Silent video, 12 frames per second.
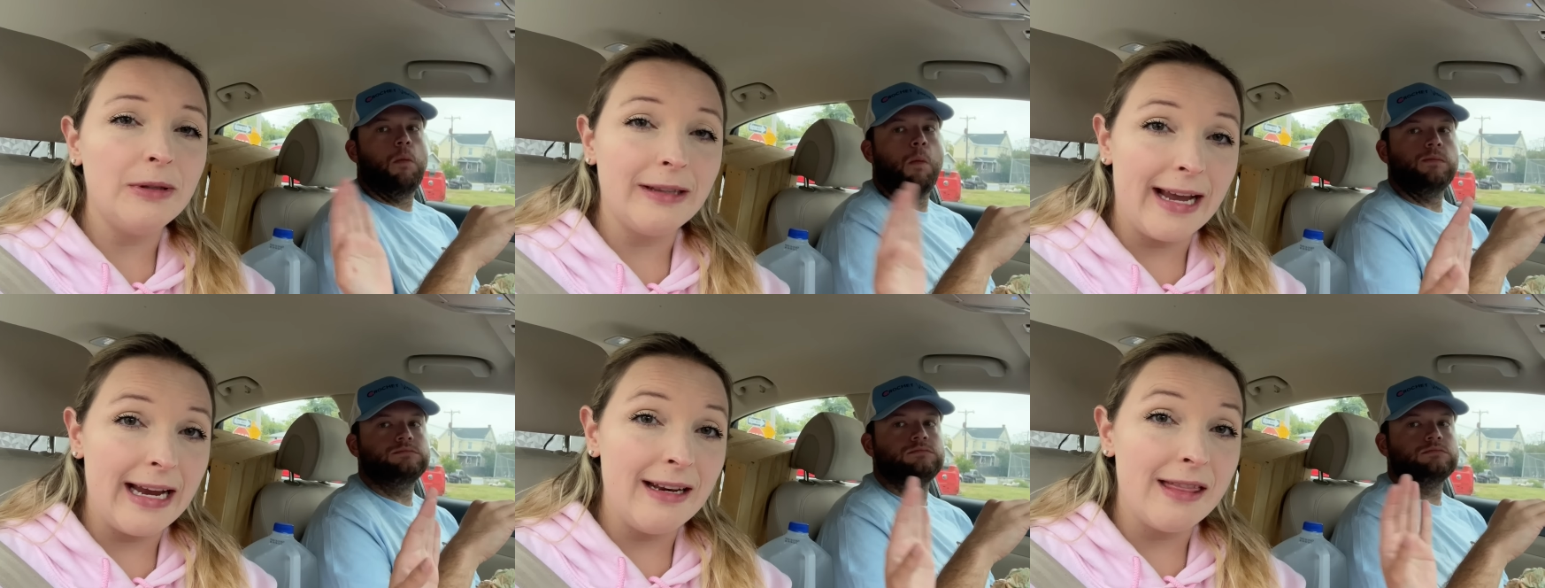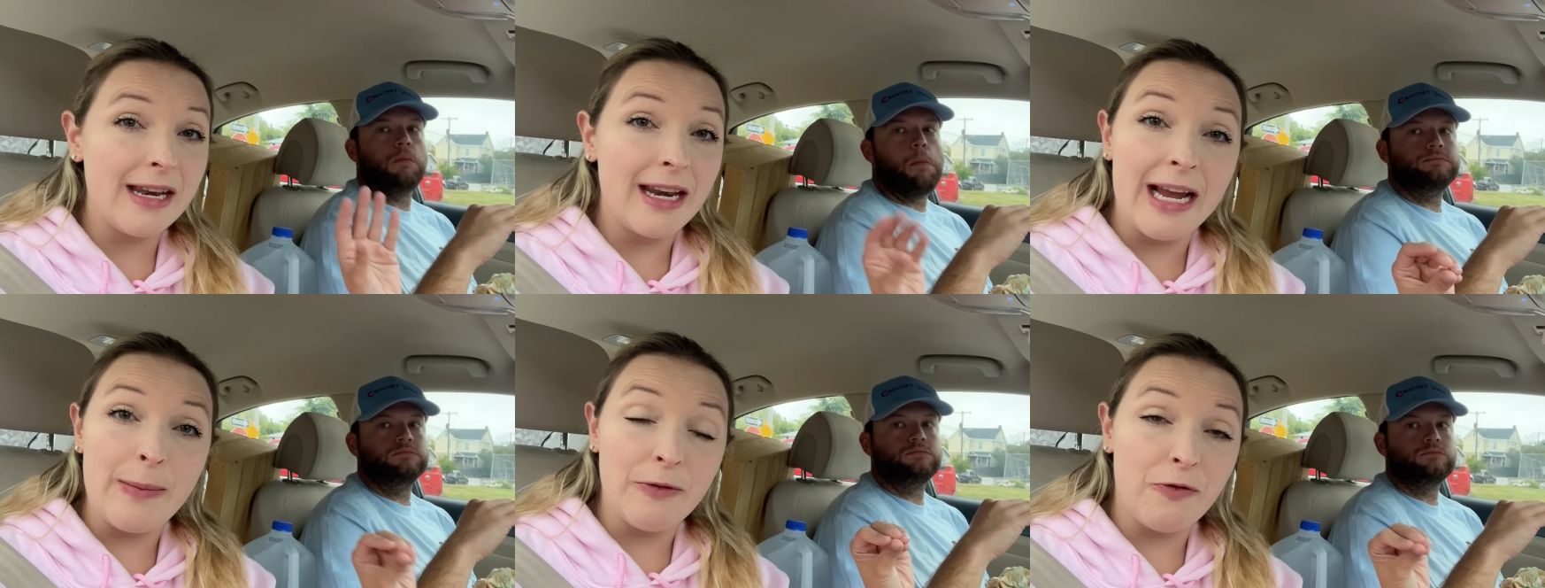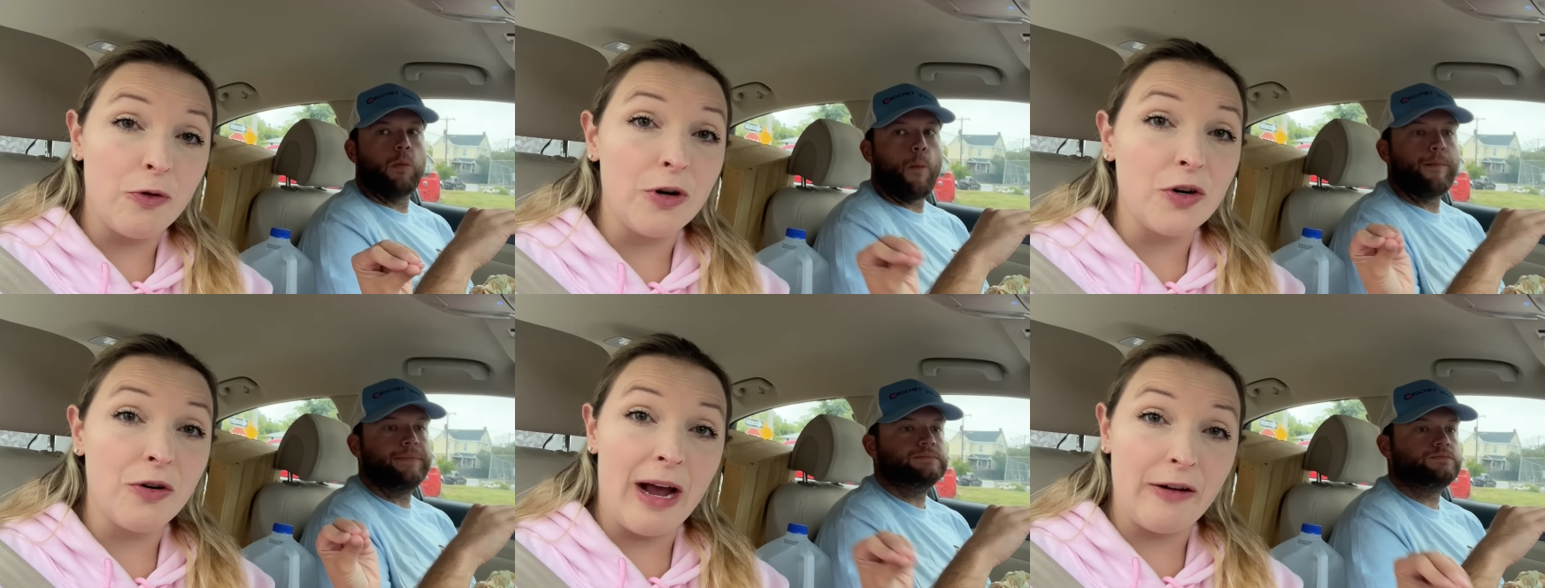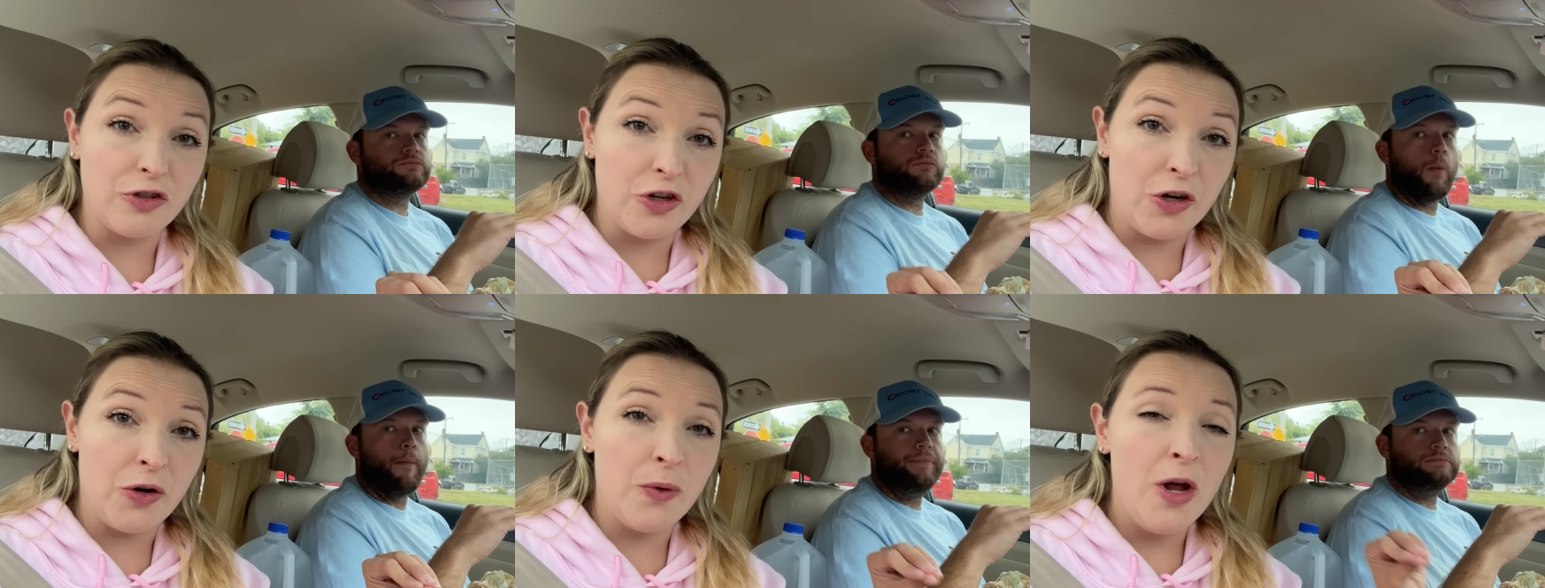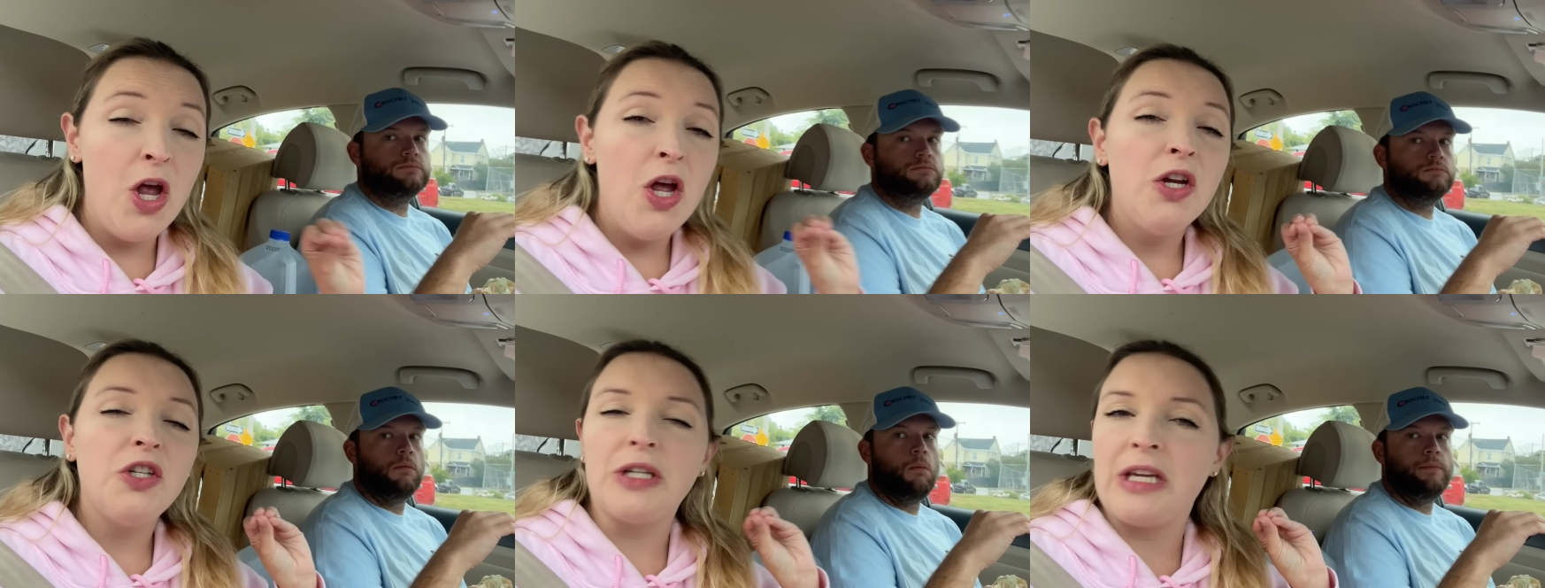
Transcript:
Speaker 1: late the night before a craft show, to